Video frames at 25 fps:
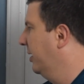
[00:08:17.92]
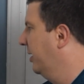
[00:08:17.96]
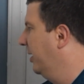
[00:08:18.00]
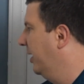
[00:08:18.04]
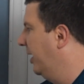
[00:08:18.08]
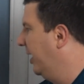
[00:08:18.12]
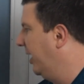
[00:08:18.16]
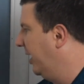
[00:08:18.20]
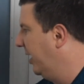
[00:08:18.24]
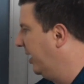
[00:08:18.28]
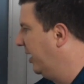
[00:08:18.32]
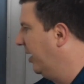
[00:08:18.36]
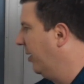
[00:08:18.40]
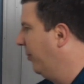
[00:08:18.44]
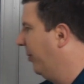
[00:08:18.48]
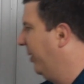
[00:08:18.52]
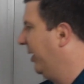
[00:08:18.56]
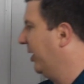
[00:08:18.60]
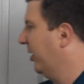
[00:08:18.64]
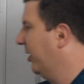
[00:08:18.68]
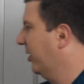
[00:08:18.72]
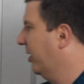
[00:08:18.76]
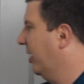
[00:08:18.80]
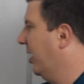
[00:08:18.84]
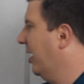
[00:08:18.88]
A
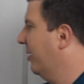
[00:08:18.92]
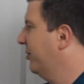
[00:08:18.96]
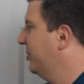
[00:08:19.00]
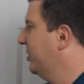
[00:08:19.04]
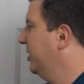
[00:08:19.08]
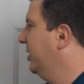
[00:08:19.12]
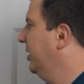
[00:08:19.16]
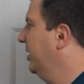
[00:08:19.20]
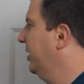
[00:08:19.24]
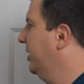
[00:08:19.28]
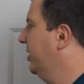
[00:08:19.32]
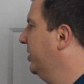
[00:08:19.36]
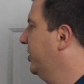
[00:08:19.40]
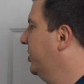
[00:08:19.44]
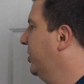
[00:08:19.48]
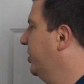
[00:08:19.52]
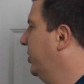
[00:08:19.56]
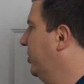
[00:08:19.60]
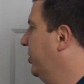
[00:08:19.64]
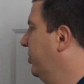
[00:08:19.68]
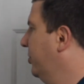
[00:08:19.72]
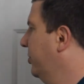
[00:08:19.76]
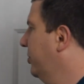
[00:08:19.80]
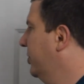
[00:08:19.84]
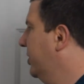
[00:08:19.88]
better option is to
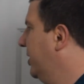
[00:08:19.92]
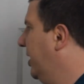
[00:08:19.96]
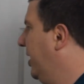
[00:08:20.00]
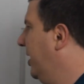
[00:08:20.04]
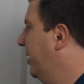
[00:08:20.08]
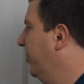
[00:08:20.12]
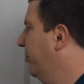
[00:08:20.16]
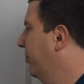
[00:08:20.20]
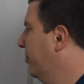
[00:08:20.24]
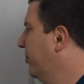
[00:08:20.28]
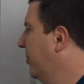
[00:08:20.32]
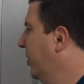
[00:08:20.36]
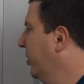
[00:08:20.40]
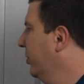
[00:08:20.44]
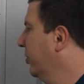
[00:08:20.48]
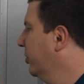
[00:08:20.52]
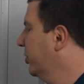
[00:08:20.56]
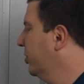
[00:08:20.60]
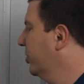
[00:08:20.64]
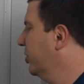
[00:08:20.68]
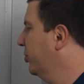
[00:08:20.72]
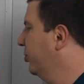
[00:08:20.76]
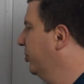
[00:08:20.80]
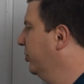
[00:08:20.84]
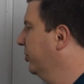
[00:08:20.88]
use a
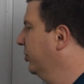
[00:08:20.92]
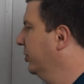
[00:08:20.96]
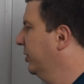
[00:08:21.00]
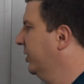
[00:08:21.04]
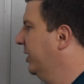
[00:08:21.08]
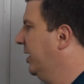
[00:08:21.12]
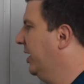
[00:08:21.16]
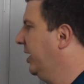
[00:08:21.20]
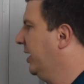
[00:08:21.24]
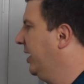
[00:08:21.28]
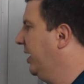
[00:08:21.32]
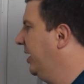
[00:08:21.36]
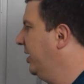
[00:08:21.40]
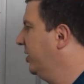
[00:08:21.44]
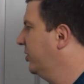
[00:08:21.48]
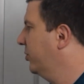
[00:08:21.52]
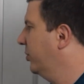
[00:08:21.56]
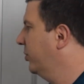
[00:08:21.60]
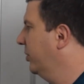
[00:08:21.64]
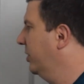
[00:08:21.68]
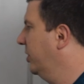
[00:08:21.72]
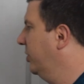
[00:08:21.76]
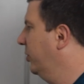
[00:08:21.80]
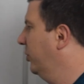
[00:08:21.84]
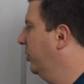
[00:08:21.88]
motor spool in that case,
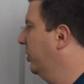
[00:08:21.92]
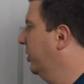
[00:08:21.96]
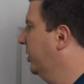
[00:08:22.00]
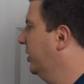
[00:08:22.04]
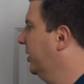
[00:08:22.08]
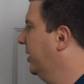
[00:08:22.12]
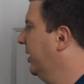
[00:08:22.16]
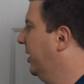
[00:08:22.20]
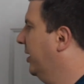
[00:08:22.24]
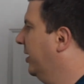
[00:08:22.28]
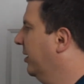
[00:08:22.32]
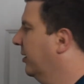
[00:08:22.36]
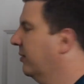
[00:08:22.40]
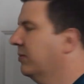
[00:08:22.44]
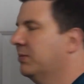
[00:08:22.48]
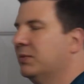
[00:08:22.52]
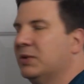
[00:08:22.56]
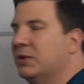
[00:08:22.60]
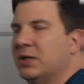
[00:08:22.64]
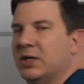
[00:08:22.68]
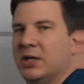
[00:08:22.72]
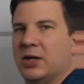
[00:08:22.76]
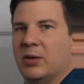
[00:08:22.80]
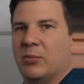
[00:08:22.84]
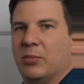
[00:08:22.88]
where you would
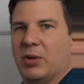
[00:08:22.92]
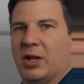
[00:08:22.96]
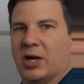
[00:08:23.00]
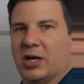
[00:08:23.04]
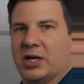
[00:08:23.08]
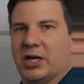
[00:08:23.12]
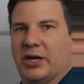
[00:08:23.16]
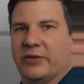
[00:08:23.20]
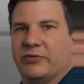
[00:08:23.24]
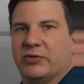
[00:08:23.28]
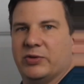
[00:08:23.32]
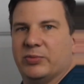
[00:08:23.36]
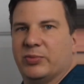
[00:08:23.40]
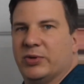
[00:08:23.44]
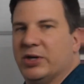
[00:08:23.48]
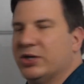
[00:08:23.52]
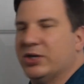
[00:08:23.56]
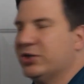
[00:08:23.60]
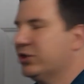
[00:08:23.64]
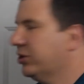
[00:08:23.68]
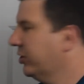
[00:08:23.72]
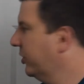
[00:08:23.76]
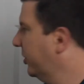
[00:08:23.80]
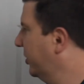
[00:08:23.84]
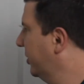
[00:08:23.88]
block off your
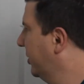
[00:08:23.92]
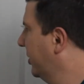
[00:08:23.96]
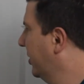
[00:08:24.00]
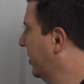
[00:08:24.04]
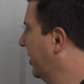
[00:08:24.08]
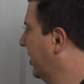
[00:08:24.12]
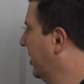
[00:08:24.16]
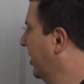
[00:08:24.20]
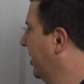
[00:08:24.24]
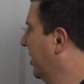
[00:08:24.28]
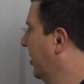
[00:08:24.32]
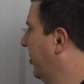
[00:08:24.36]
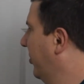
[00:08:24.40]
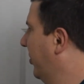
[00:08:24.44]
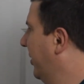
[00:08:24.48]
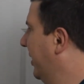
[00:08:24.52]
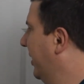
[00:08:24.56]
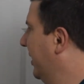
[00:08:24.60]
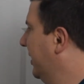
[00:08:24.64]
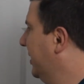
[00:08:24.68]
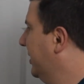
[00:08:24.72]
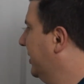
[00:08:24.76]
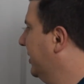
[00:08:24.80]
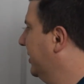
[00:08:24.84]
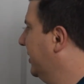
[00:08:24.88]
pressure,
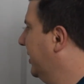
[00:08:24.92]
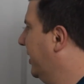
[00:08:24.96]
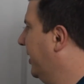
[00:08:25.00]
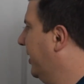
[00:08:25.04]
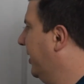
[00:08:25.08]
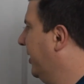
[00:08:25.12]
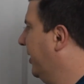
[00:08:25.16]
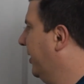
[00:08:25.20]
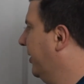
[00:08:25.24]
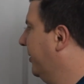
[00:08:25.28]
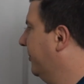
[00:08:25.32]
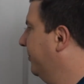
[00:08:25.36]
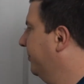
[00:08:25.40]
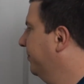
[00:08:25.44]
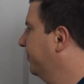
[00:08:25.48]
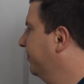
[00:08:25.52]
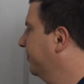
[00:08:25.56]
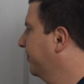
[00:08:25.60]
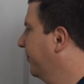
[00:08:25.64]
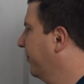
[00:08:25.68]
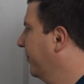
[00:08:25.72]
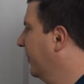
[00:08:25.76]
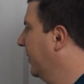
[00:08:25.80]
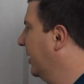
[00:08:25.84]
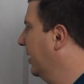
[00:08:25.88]
but
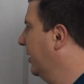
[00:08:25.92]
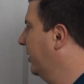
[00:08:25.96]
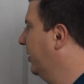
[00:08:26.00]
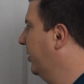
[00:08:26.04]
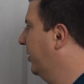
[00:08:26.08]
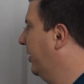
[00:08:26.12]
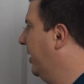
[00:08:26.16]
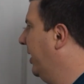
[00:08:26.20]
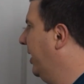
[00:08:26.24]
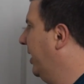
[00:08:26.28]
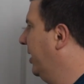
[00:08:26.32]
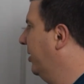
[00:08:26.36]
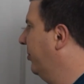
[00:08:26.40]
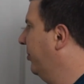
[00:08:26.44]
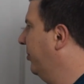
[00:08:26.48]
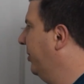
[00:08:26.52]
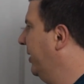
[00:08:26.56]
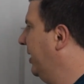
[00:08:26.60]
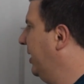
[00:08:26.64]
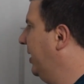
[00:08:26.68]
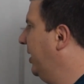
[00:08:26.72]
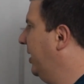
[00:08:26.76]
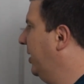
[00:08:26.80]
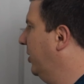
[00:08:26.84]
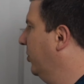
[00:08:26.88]
your A and
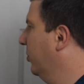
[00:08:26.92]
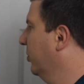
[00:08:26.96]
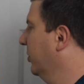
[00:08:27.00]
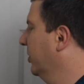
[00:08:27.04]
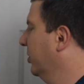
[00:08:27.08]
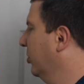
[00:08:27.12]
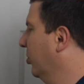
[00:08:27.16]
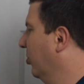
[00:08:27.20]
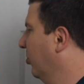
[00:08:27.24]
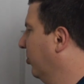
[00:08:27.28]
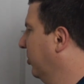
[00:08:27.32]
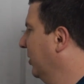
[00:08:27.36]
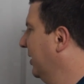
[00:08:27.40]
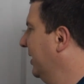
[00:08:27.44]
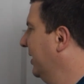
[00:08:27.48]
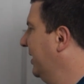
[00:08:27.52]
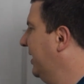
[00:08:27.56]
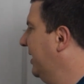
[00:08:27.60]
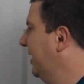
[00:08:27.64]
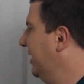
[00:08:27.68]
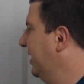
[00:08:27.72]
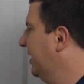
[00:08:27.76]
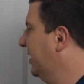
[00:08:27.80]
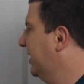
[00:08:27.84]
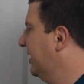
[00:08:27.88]
B will
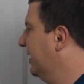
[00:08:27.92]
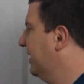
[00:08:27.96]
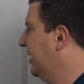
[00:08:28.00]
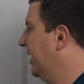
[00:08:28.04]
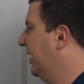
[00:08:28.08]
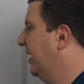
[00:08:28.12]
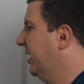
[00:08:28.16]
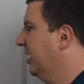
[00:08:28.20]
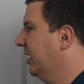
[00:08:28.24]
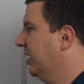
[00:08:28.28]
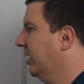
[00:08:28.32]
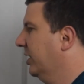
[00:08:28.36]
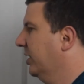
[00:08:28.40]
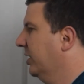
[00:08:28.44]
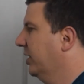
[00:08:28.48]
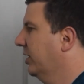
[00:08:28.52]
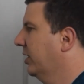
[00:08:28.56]
bleed to tank.